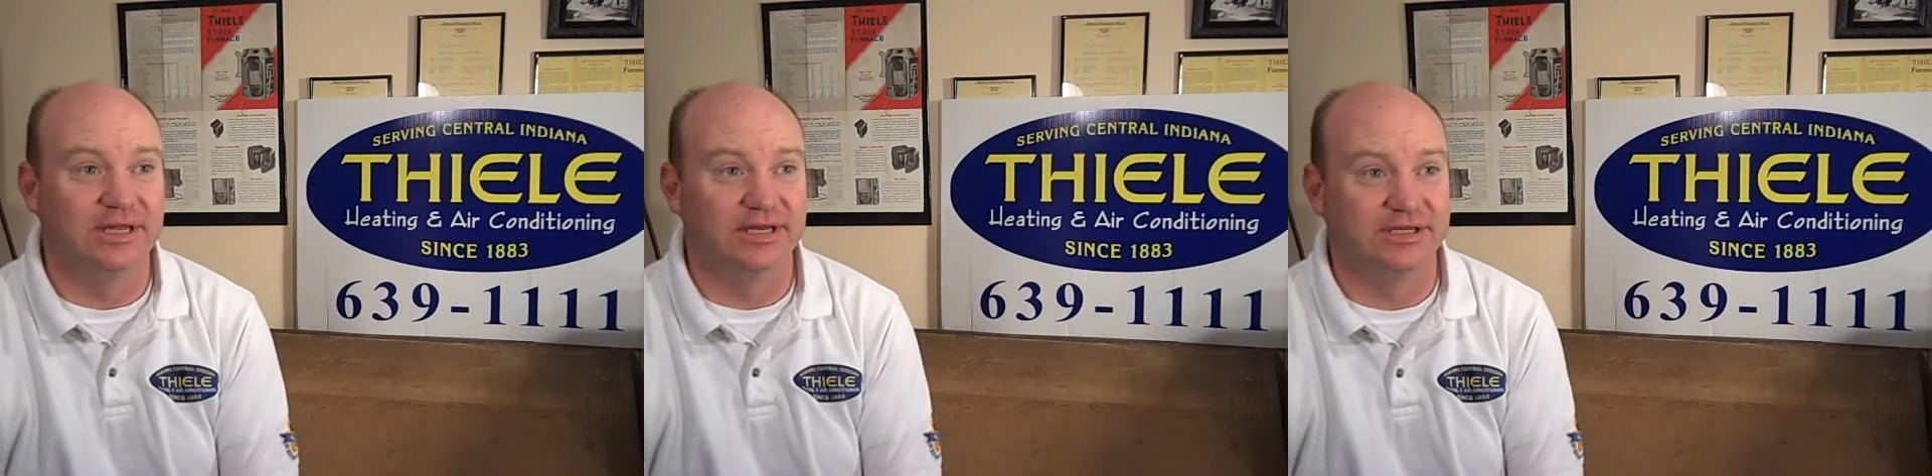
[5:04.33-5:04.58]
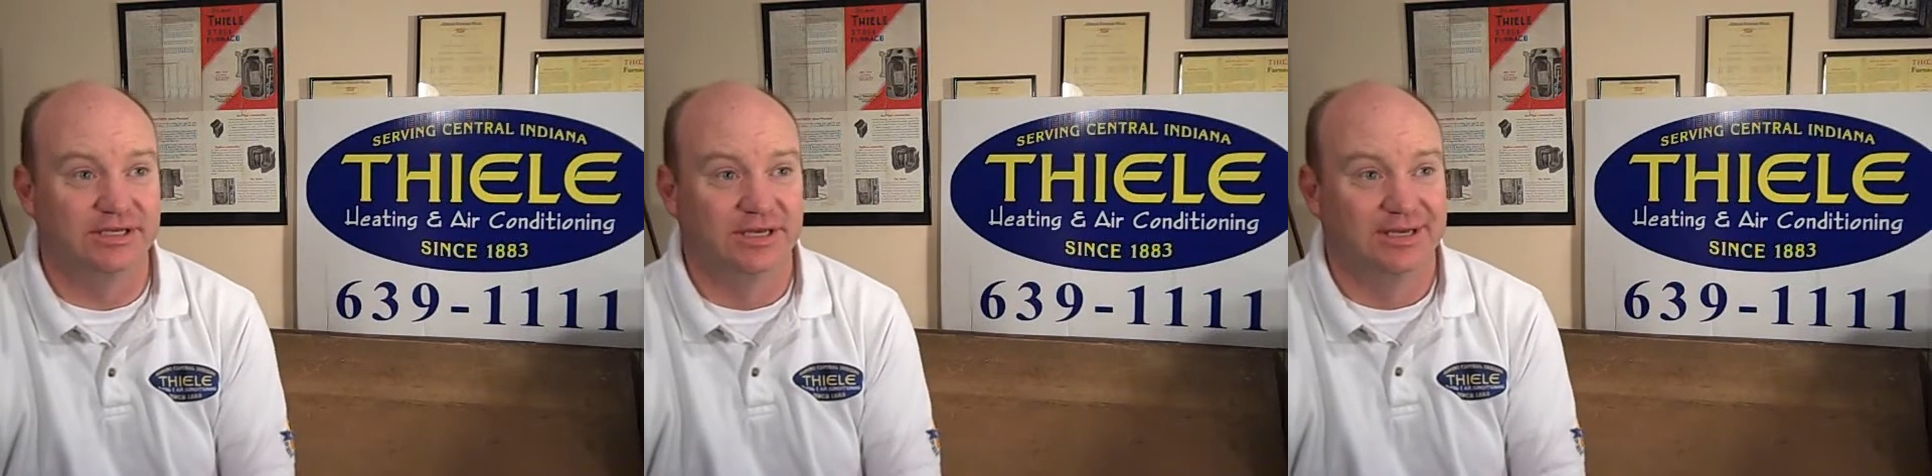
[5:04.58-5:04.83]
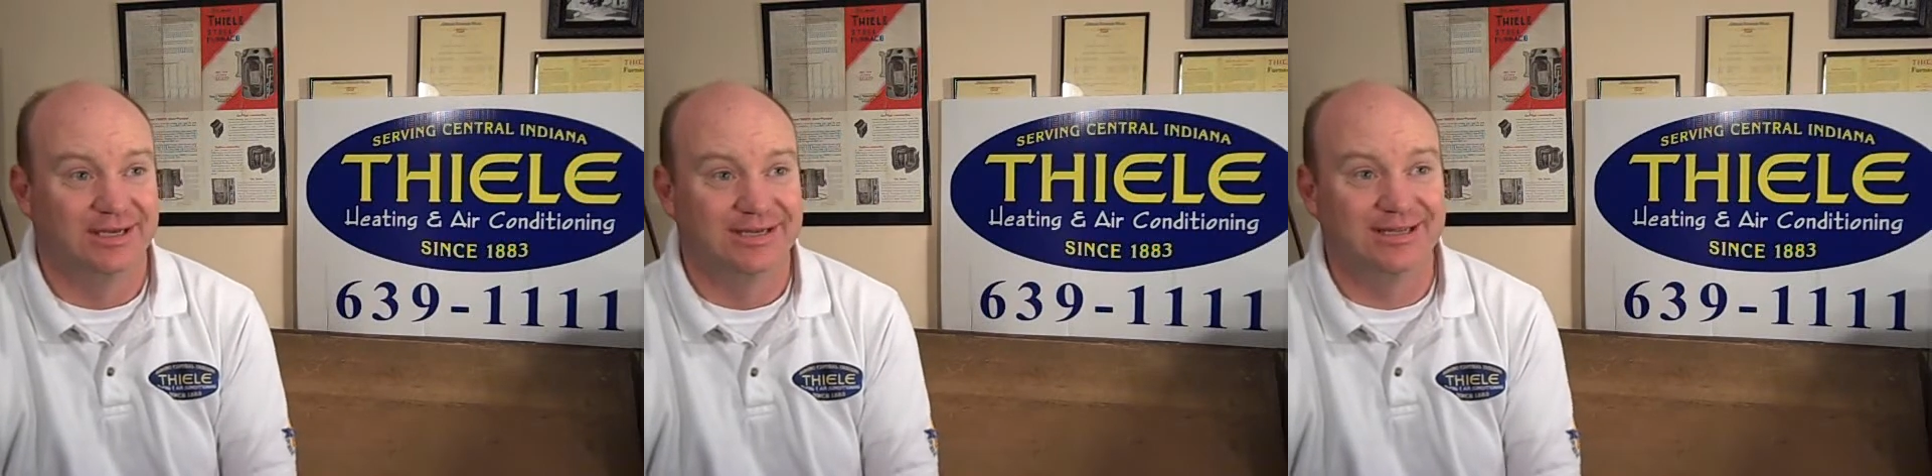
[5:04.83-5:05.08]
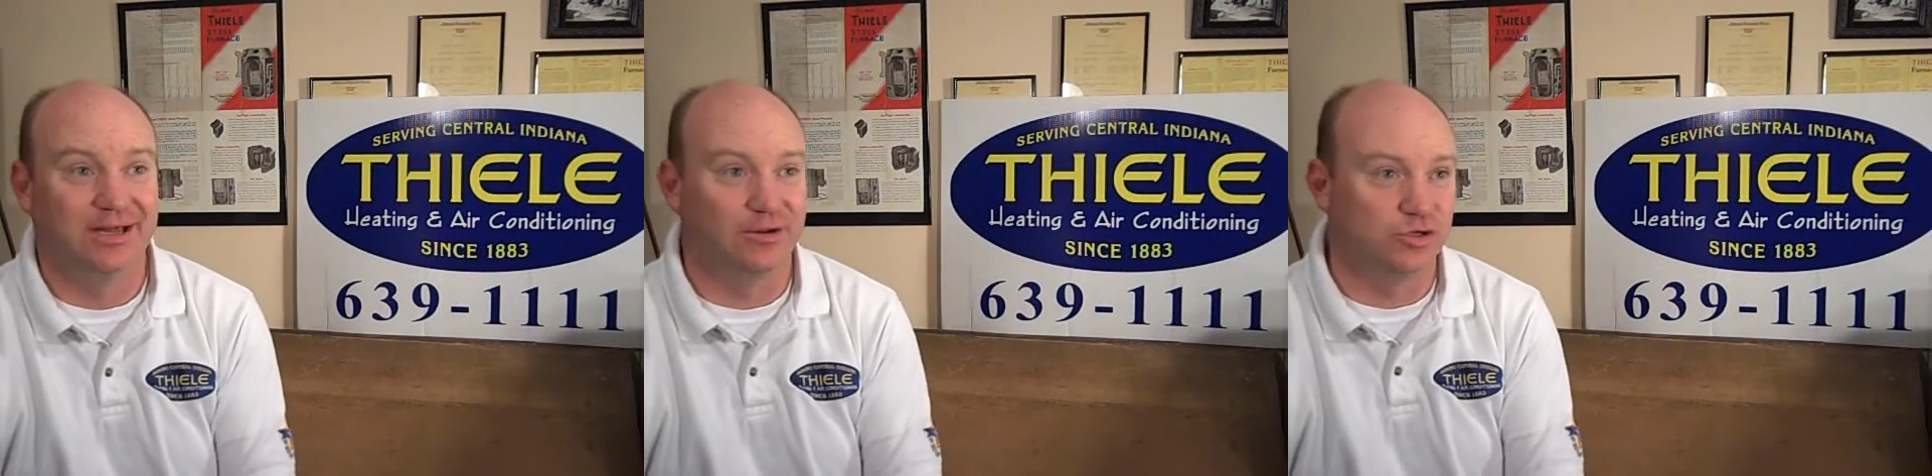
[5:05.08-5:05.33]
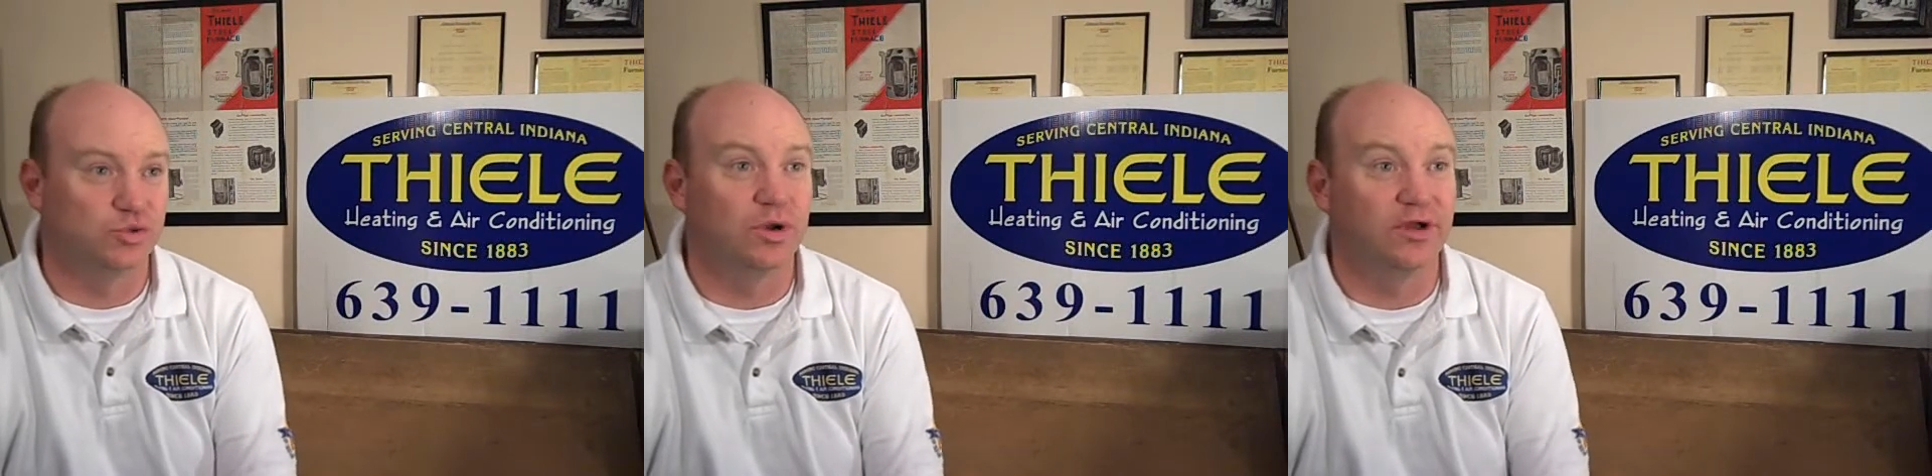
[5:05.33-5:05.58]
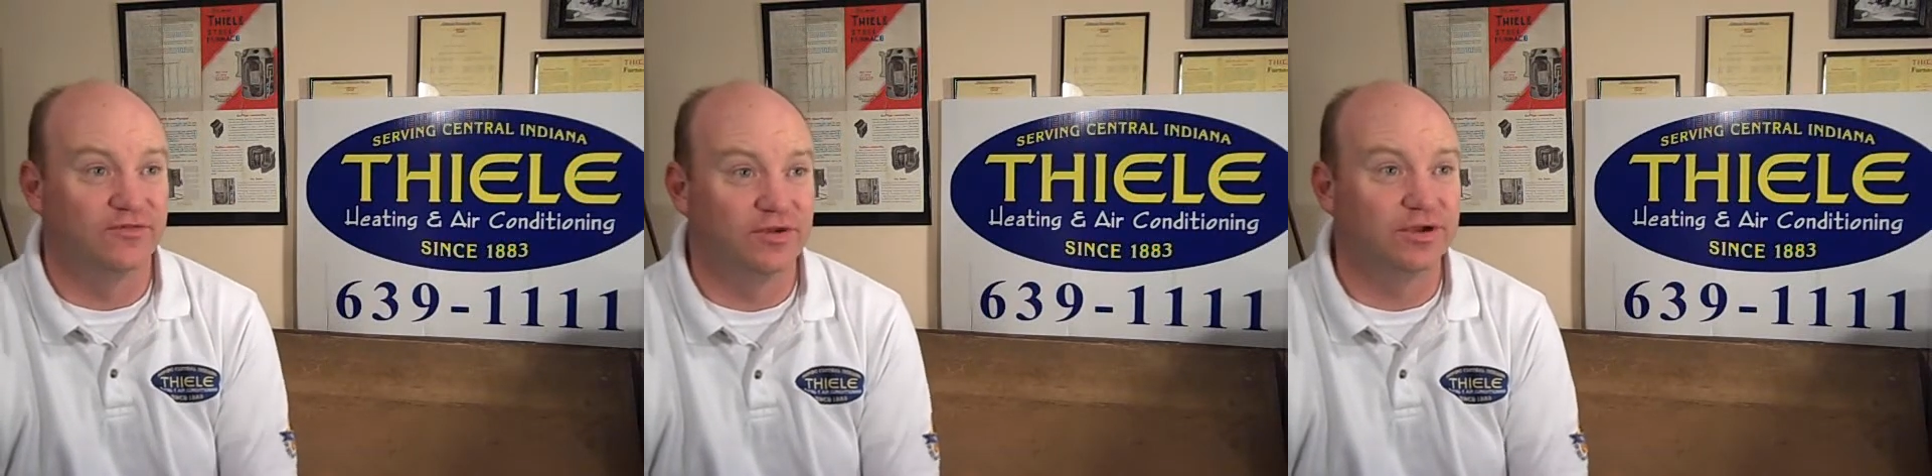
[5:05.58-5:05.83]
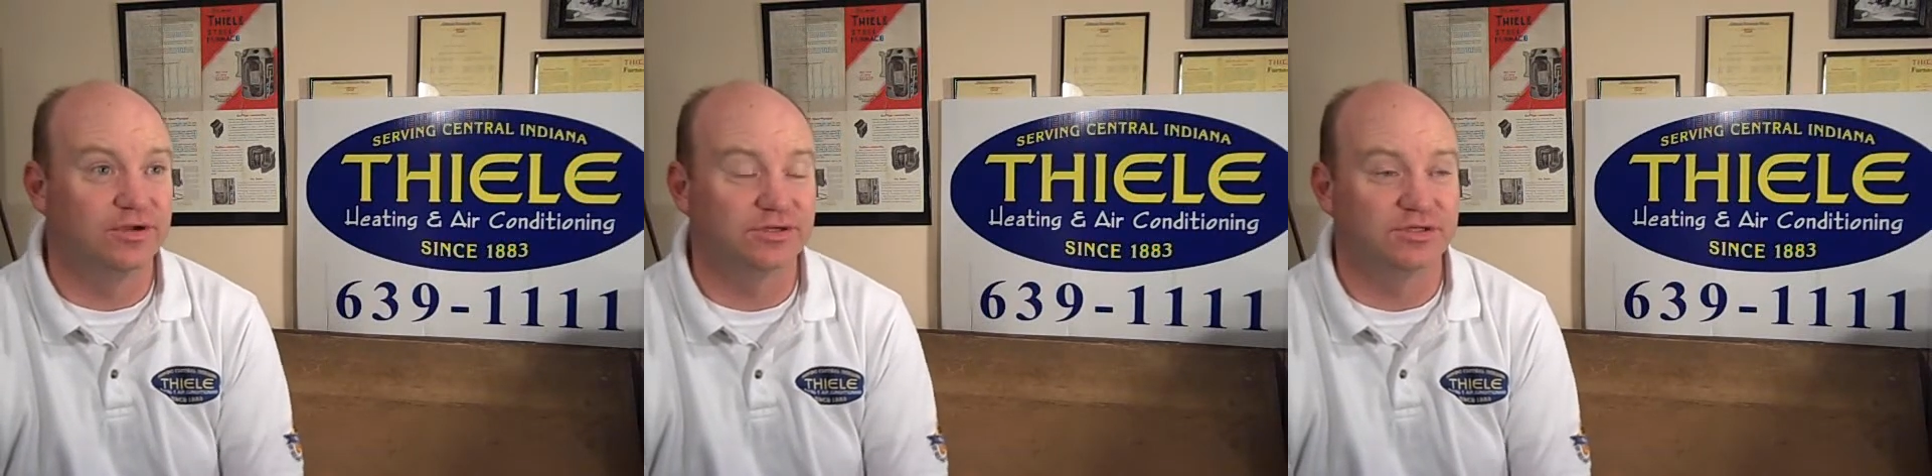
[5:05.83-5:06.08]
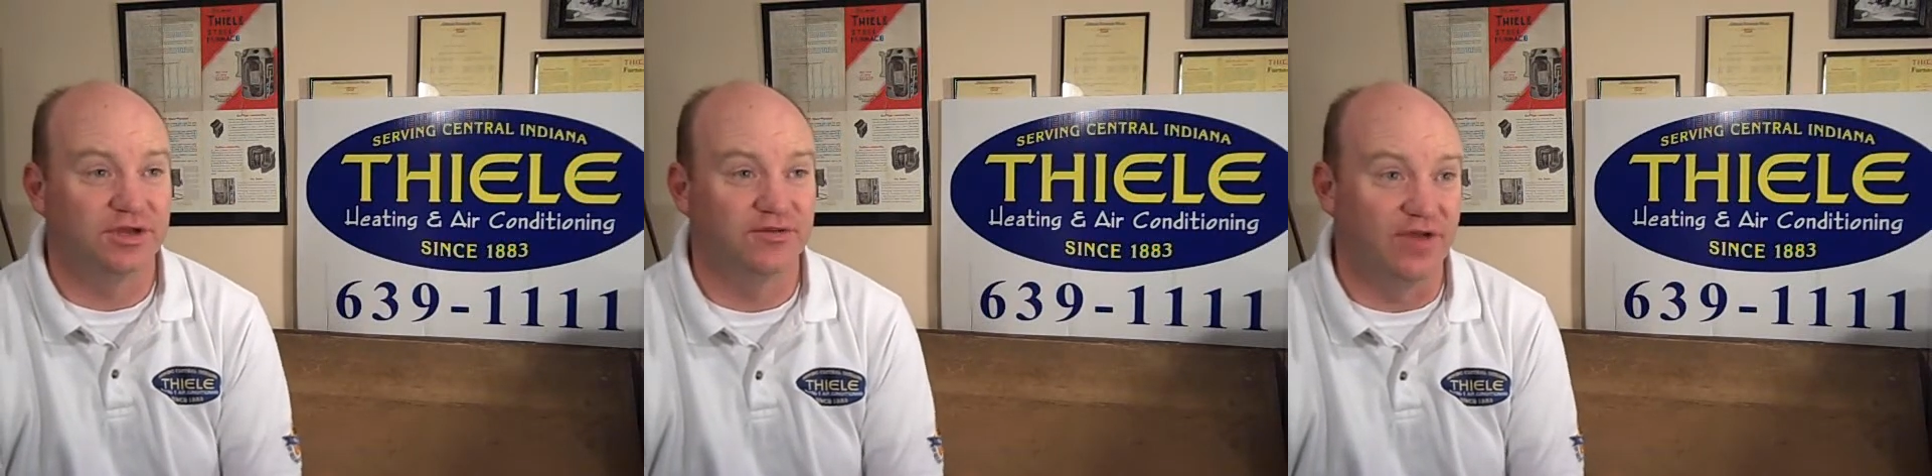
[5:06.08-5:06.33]
that is 10 or 12
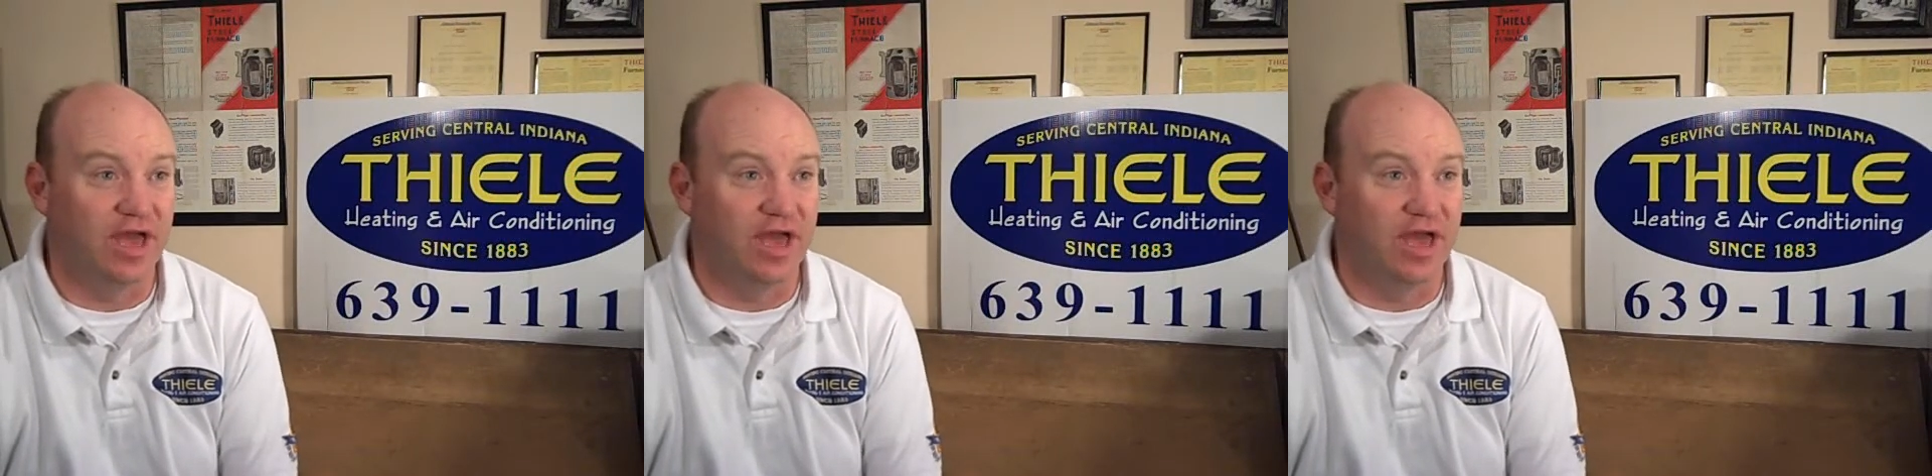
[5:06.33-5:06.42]
years of